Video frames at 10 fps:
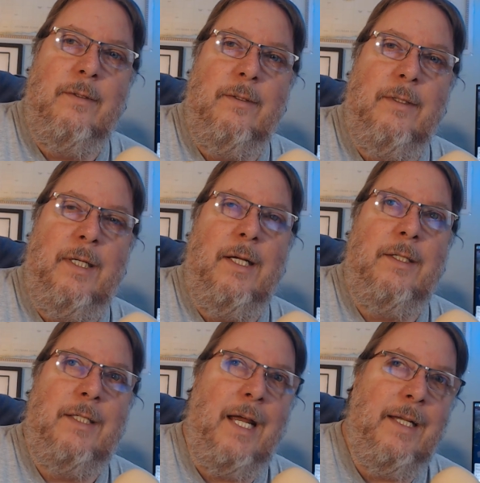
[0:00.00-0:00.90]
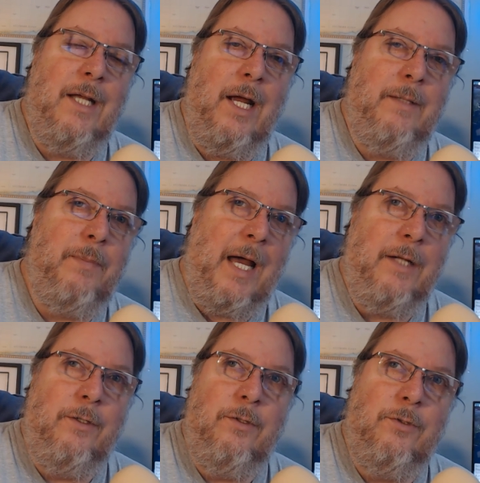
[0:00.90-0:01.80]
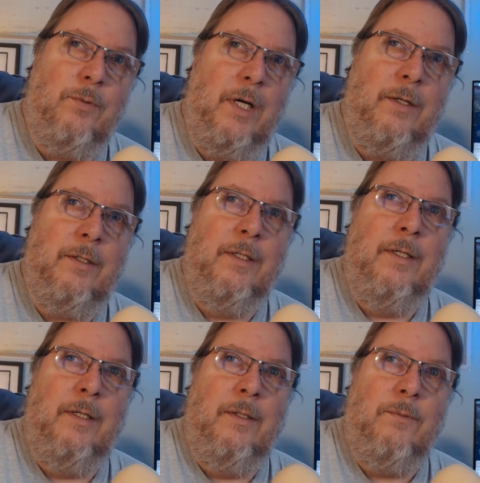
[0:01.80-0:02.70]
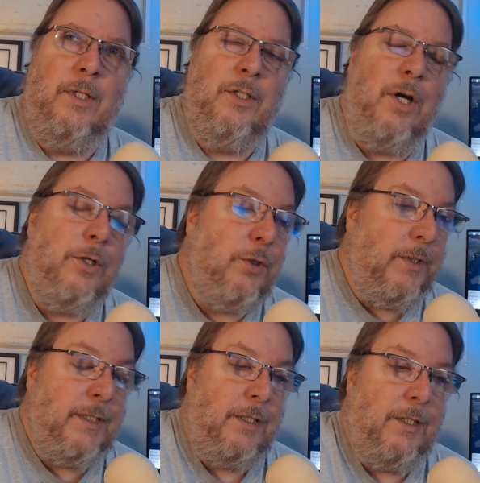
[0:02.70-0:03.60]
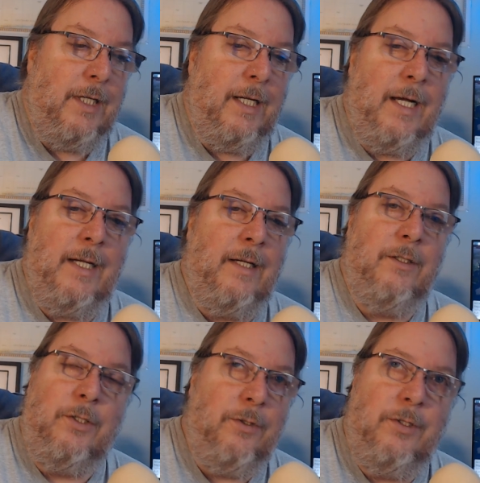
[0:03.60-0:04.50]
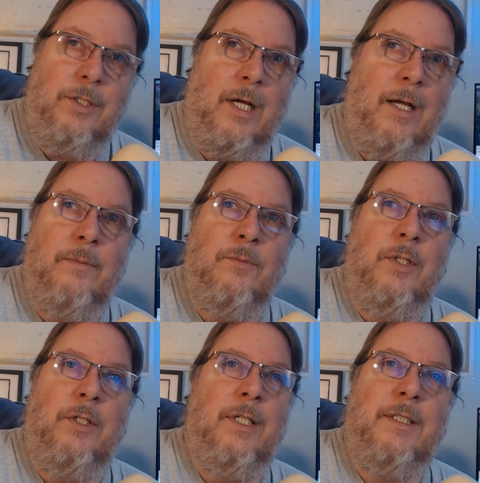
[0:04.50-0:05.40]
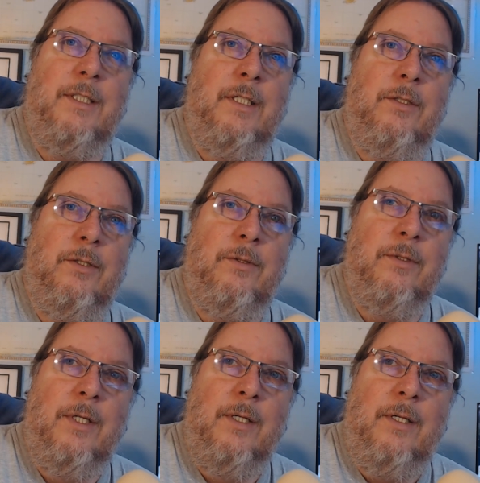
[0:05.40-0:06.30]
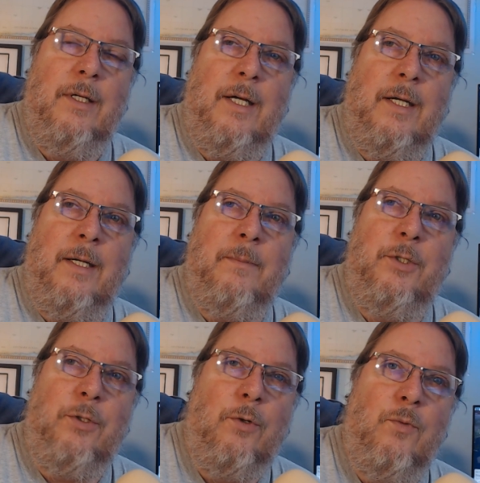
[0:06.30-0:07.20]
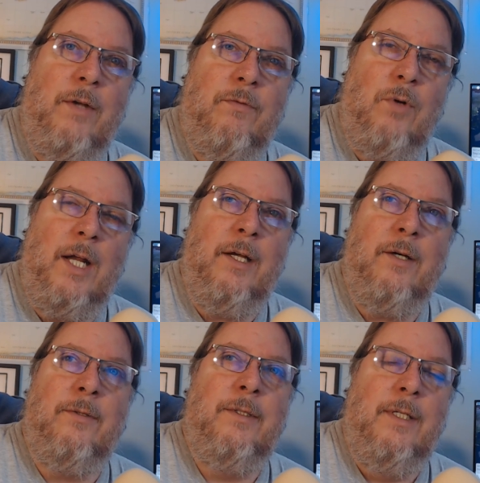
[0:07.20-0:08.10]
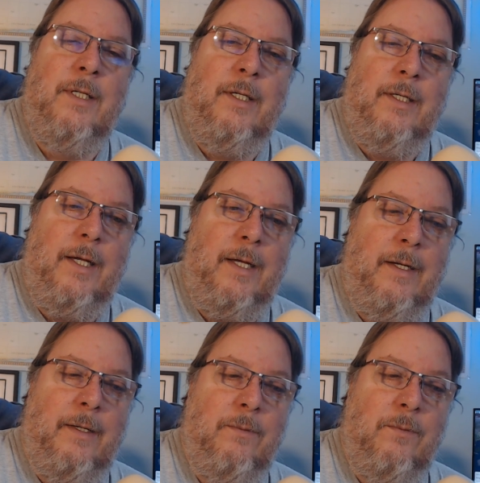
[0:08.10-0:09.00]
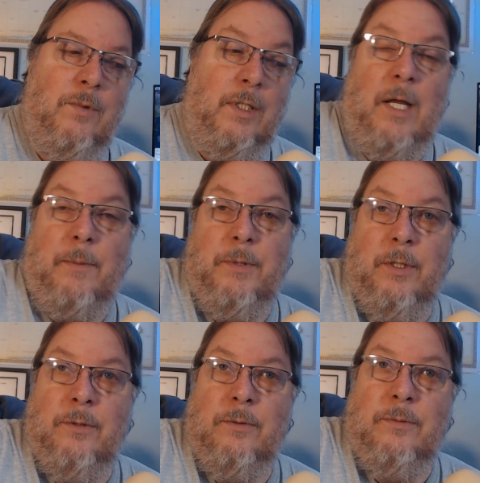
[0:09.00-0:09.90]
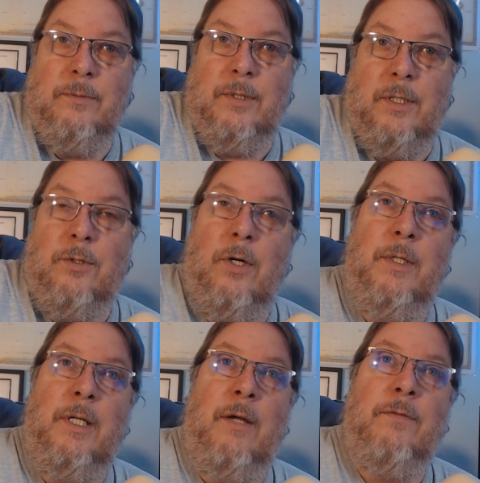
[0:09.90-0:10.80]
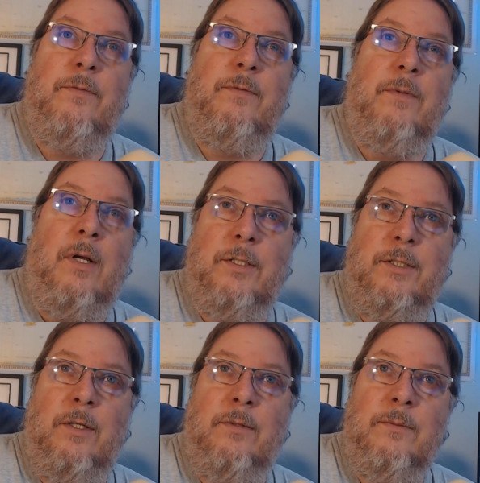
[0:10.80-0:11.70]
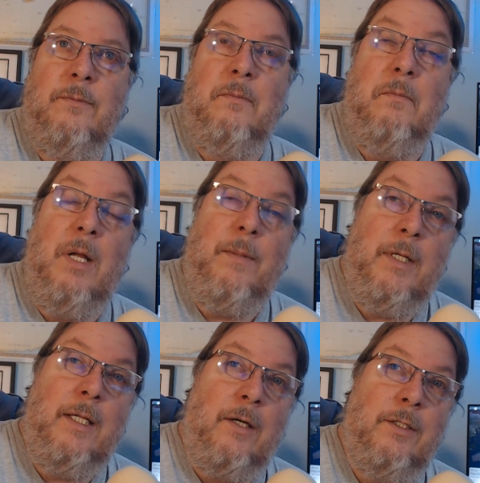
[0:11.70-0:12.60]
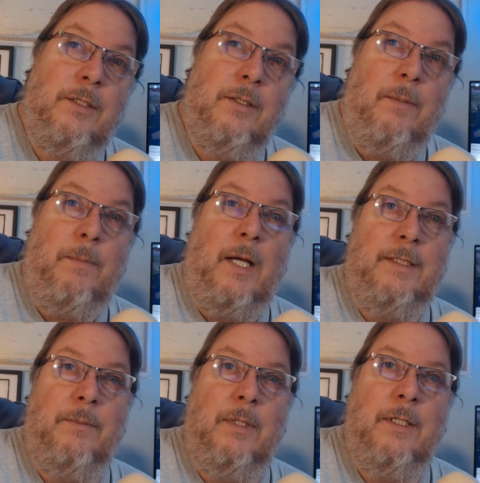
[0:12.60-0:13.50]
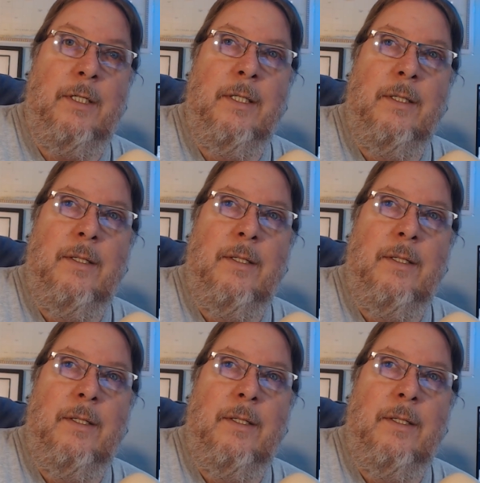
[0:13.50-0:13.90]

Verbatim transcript: the uh, day night patterns where what countries in the daylight at a certain time when you're listening to um, shortwave radio. Uh, will help you determine if also maybe there's a possibility.